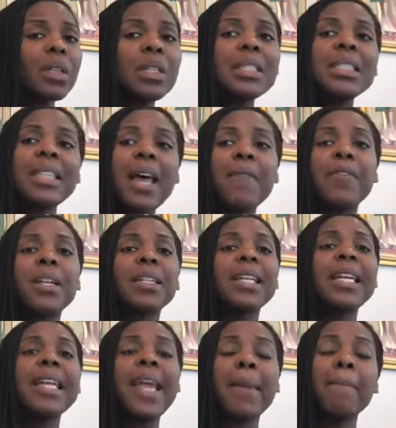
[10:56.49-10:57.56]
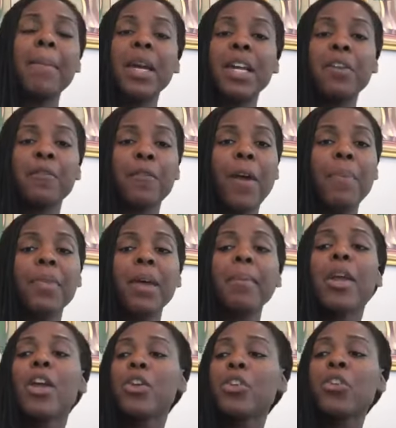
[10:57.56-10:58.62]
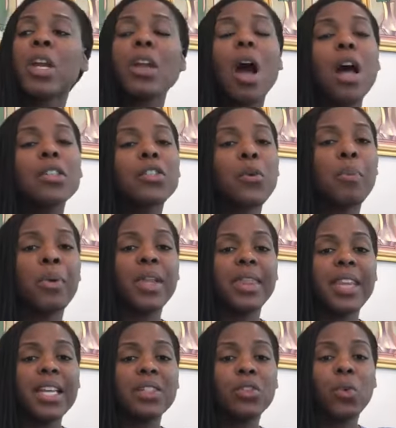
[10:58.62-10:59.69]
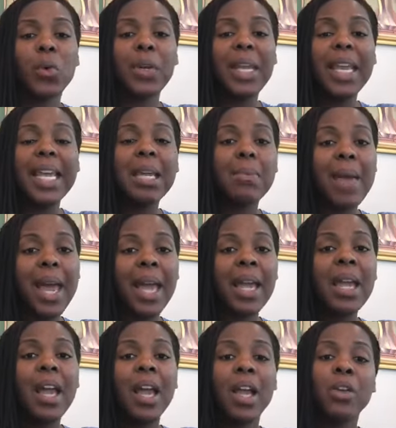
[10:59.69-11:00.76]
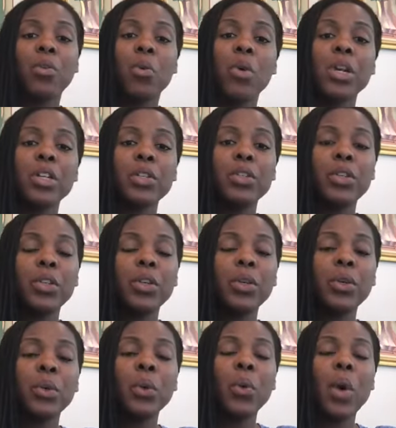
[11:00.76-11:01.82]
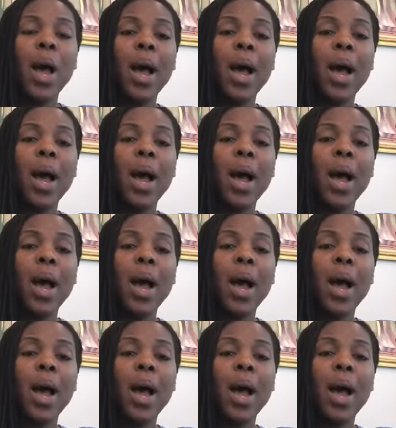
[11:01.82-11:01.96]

Definitely get money from them. You can also put things on eBay in order to